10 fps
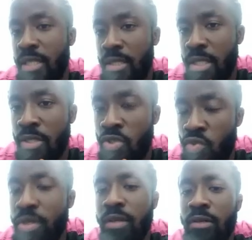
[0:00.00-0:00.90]
takes in
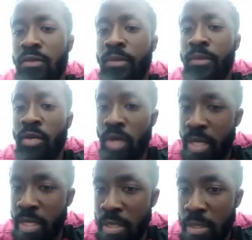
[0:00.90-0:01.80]
20,000 from
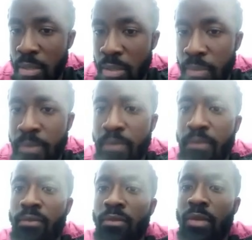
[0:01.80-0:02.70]
NYSC. Mm-hmm.